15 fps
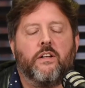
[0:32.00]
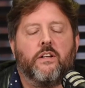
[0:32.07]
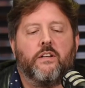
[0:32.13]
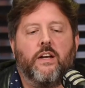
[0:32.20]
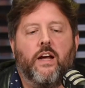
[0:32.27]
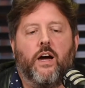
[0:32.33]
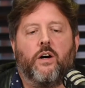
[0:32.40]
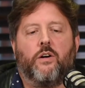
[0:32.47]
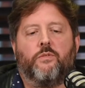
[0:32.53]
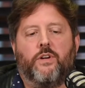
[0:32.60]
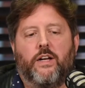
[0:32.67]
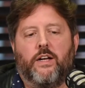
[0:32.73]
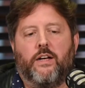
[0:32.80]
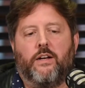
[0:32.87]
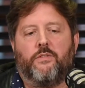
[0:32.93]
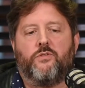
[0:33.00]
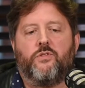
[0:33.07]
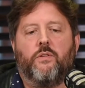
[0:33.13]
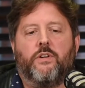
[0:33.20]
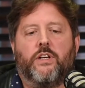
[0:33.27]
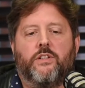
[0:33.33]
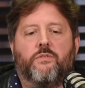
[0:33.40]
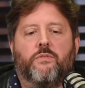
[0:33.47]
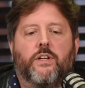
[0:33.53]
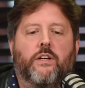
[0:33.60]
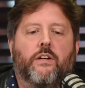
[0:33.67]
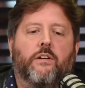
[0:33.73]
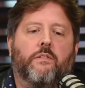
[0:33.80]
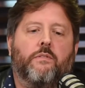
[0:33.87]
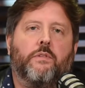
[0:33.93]
Now,
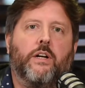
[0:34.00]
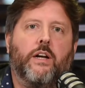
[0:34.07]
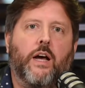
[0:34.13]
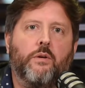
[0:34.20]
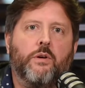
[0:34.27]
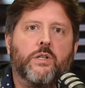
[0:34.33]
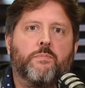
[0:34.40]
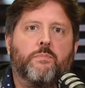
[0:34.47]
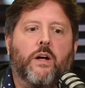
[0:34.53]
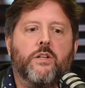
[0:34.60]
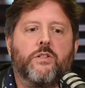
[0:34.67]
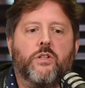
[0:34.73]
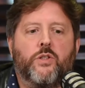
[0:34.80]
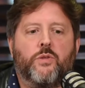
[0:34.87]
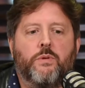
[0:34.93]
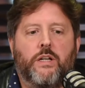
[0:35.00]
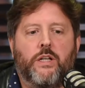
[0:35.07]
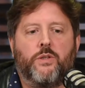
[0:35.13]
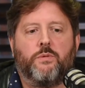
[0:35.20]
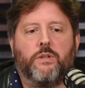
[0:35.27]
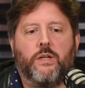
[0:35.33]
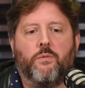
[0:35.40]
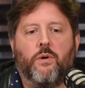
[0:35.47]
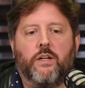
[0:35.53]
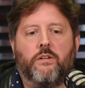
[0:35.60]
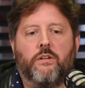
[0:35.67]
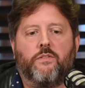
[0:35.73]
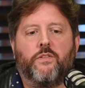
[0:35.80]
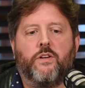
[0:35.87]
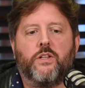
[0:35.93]
the lowest price in 2021 in
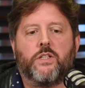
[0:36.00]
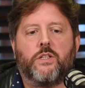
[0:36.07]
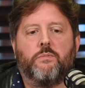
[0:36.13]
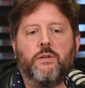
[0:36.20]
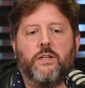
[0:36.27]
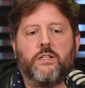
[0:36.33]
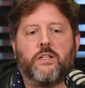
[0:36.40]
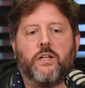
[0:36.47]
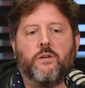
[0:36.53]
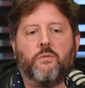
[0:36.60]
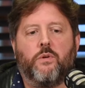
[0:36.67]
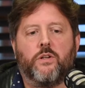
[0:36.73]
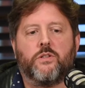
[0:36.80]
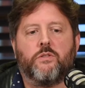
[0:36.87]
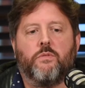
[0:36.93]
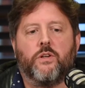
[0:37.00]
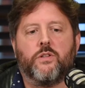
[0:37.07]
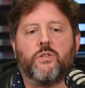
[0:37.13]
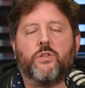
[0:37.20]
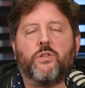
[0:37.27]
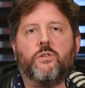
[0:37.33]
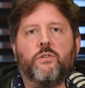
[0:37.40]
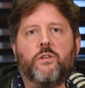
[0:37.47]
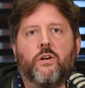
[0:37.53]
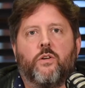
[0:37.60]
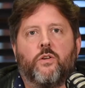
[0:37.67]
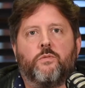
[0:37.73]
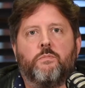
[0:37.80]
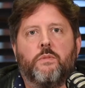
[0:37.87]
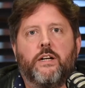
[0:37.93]
the first semester was
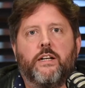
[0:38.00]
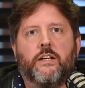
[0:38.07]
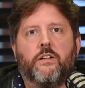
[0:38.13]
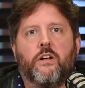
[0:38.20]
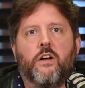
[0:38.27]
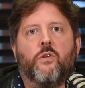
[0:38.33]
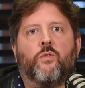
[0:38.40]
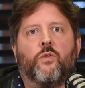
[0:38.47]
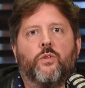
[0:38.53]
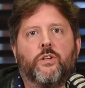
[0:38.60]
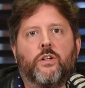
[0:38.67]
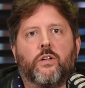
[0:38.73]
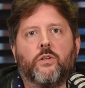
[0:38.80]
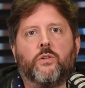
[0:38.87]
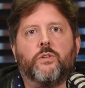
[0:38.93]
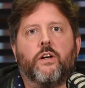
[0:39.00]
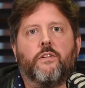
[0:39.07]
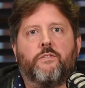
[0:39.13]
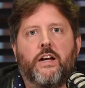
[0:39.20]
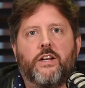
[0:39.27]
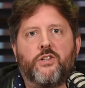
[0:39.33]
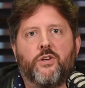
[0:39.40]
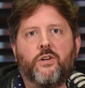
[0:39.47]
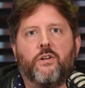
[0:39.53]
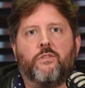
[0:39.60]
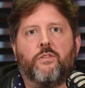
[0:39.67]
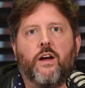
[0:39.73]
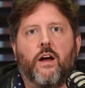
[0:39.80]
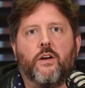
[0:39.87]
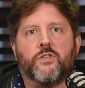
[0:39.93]
2.5 million for an older thatch roof
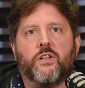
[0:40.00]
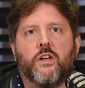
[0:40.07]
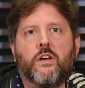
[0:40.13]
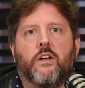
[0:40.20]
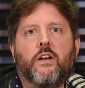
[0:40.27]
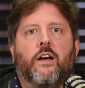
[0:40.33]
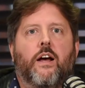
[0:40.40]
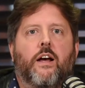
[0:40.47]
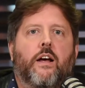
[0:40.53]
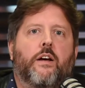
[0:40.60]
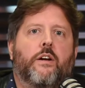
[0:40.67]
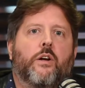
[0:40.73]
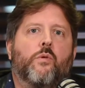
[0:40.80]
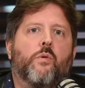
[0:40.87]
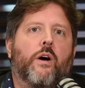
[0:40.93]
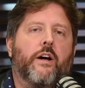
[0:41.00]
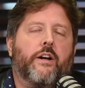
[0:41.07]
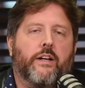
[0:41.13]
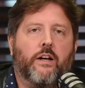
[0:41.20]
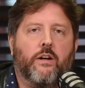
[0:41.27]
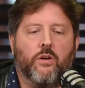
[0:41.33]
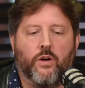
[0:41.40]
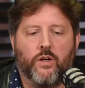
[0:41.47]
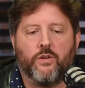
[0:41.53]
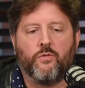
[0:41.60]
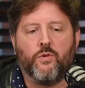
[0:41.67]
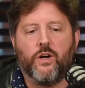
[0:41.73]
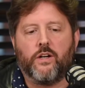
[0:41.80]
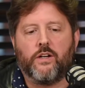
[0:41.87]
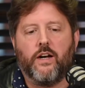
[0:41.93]
house requiring a lot of
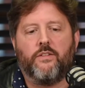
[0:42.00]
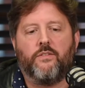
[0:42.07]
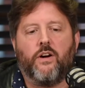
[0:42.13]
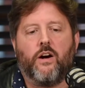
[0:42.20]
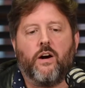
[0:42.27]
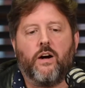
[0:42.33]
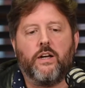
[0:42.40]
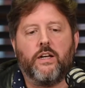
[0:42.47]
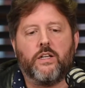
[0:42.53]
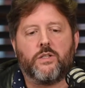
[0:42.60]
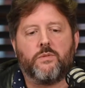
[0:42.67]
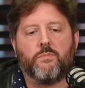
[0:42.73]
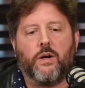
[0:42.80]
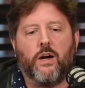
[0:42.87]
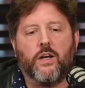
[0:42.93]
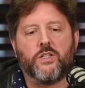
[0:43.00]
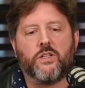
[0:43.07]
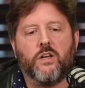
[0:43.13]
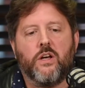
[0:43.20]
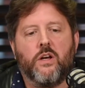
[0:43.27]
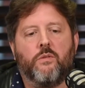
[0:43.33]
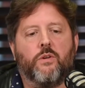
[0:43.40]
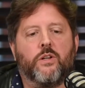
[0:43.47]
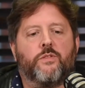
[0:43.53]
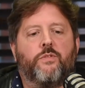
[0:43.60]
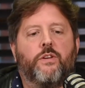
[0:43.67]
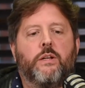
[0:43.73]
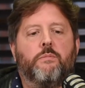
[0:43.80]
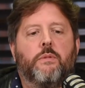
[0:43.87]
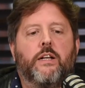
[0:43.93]
work, and the highest price was
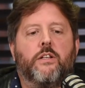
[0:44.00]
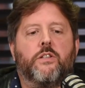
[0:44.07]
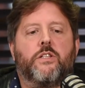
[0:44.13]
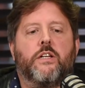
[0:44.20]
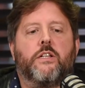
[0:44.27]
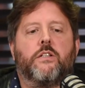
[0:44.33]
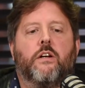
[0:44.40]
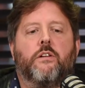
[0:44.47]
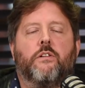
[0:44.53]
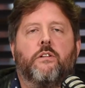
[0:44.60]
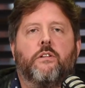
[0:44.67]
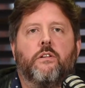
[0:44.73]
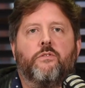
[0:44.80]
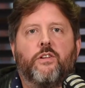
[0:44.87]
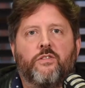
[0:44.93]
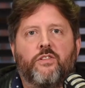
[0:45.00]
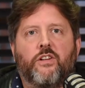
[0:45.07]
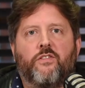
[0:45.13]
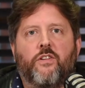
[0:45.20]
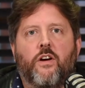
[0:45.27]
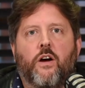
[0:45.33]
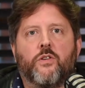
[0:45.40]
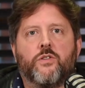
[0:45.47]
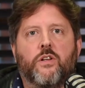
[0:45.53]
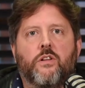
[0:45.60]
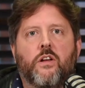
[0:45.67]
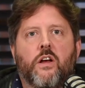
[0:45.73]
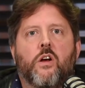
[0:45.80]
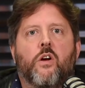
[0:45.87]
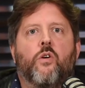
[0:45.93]
3,650,000
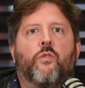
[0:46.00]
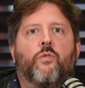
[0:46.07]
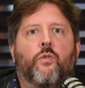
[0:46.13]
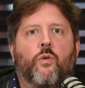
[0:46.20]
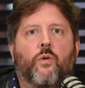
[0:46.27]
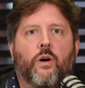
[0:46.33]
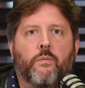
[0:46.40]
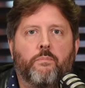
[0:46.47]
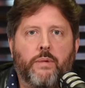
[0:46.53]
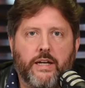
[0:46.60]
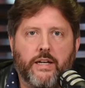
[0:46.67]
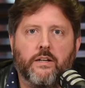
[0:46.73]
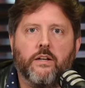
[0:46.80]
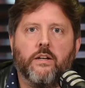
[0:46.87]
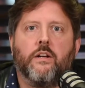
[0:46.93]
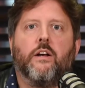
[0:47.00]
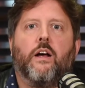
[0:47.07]
for a big